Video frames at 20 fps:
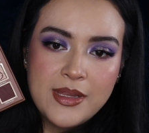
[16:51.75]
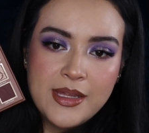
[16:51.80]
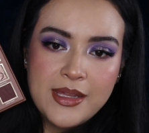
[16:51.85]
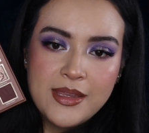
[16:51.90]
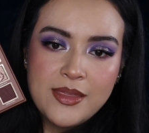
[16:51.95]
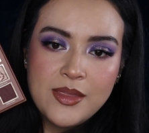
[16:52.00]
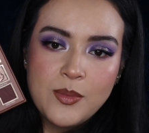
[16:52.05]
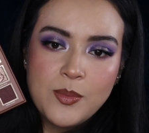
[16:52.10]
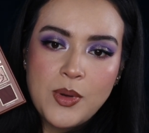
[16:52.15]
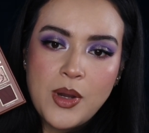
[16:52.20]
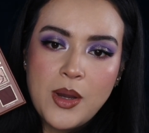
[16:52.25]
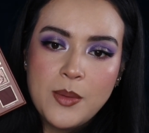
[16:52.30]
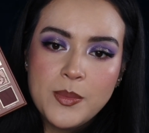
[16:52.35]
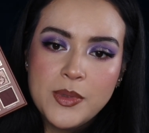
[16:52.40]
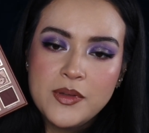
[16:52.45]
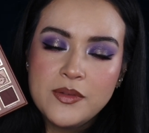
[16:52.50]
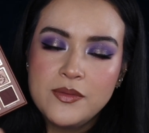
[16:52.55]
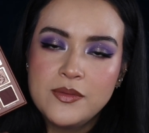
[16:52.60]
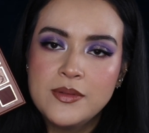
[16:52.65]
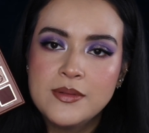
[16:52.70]
like the pop
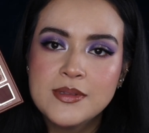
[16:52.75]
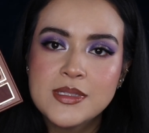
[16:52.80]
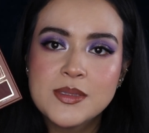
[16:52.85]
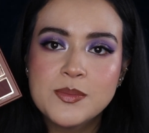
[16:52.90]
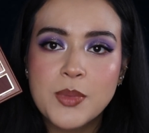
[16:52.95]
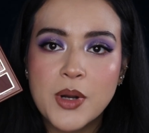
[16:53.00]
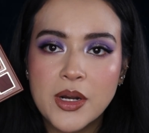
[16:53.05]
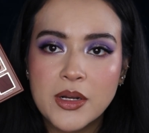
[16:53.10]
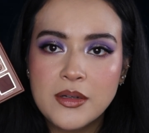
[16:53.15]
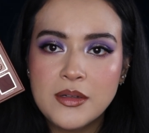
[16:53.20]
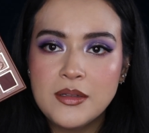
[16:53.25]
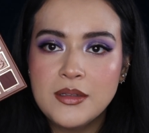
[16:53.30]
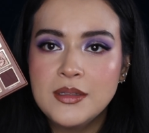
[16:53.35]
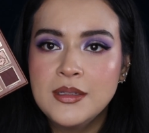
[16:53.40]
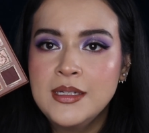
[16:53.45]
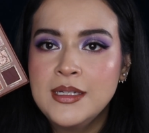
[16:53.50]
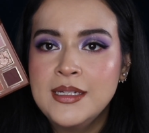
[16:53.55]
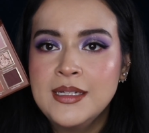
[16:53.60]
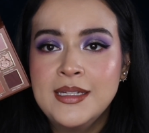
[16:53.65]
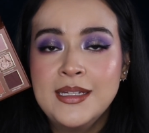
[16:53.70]
of sparkle,